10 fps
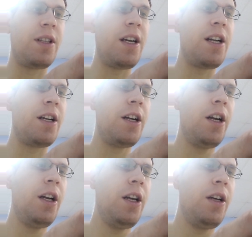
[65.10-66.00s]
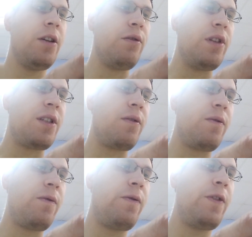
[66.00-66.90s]
there with
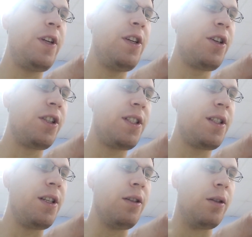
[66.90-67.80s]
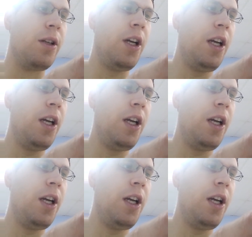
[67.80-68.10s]
fear still.